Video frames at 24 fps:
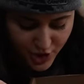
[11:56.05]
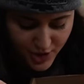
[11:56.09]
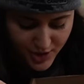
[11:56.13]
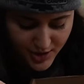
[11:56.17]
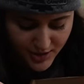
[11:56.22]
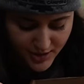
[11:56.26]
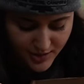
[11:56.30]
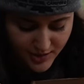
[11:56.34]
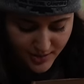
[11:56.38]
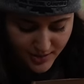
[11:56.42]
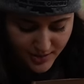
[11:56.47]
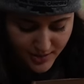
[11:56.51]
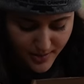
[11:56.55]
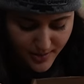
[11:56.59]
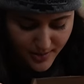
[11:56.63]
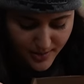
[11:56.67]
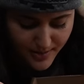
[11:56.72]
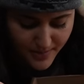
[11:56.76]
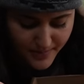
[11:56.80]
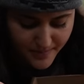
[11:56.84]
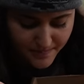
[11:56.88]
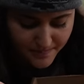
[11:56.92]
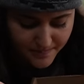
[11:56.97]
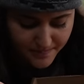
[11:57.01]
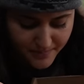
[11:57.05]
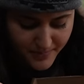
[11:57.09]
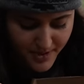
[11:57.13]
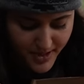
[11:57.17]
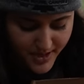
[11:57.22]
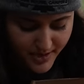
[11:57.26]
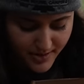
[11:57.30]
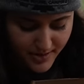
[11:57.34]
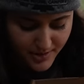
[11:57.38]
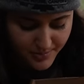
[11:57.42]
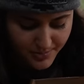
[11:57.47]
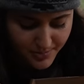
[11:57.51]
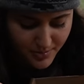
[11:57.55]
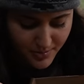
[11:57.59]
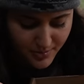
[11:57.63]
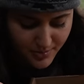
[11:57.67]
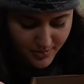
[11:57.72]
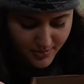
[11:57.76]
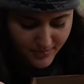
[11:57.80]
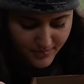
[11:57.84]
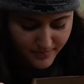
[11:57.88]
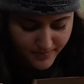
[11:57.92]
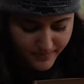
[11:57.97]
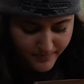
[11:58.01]
cheese,
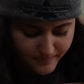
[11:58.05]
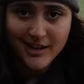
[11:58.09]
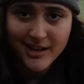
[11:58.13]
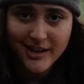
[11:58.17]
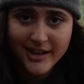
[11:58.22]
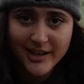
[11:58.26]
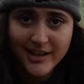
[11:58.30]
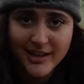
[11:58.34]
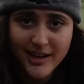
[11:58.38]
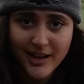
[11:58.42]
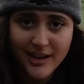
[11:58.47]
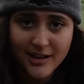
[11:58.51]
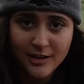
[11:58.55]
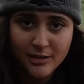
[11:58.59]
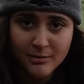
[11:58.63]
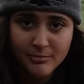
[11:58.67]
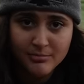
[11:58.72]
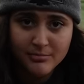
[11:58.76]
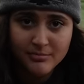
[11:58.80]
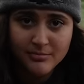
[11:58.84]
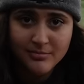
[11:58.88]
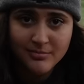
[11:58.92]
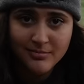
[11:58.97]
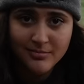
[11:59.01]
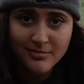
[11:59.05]
pineapple, and ham